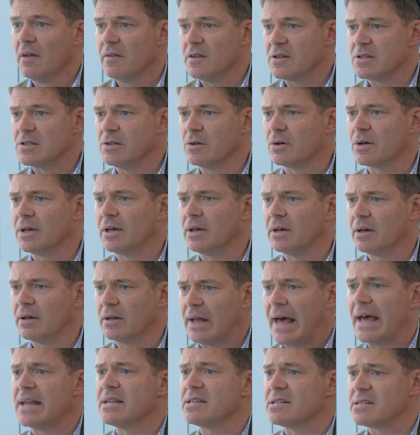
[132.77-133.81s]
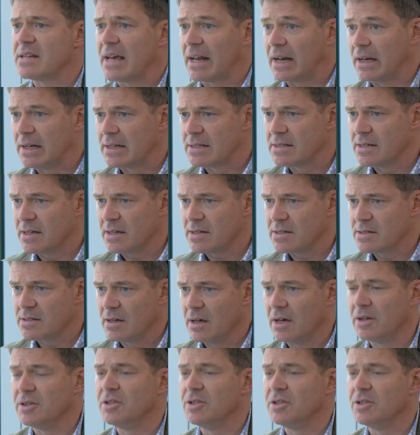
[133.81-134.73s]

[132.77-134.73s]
that's looking at entity analytics